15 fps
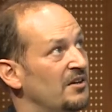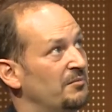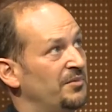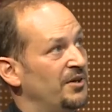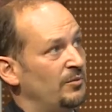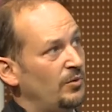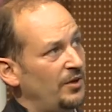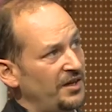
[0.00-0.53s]

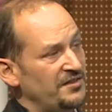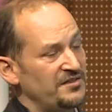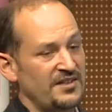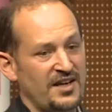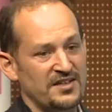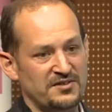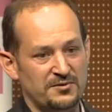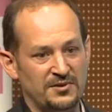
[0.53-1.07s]
But what is
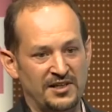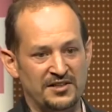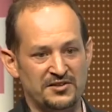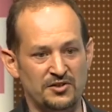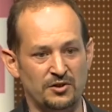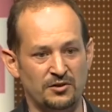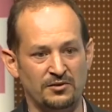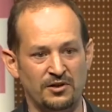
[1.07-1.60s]
Nest really? It's
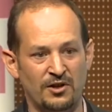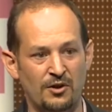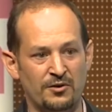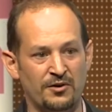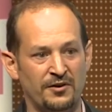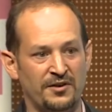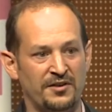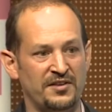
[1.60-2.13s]
not
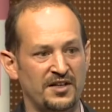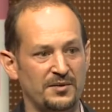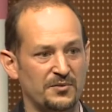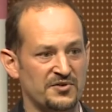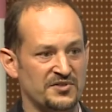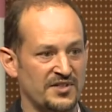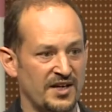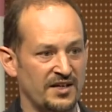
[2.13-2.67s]
longer a
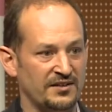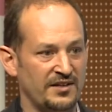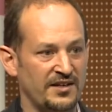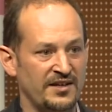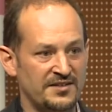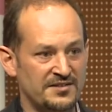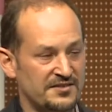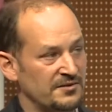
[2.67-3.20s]
thermostat.
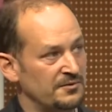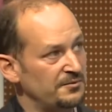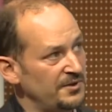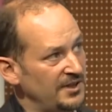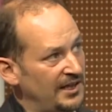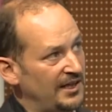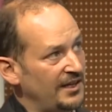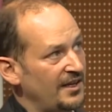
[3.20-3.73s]
It's
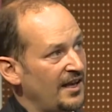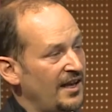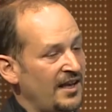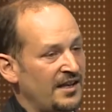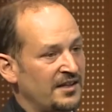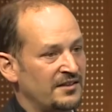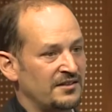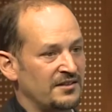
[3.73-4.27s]
really
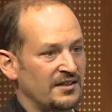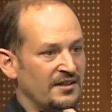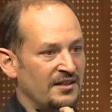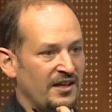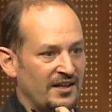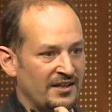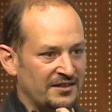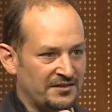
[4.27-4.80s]
a
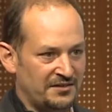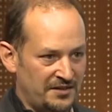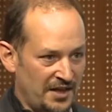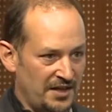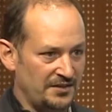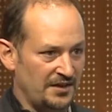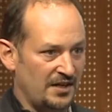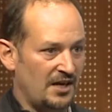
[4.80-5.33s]

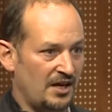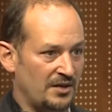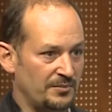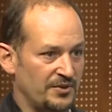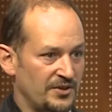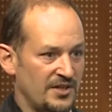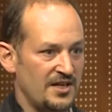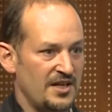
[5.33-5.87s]
data hub
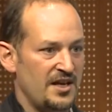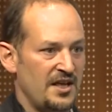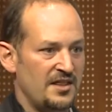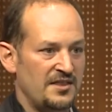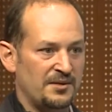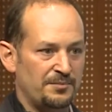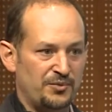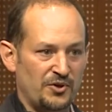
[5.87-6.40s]

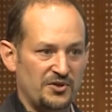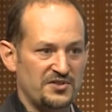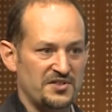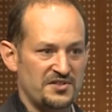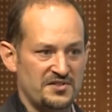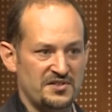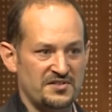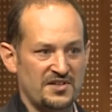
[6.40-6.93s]
that
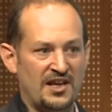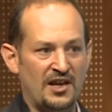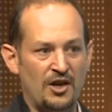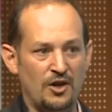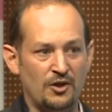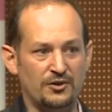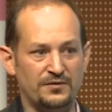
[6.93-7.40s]
processes a lot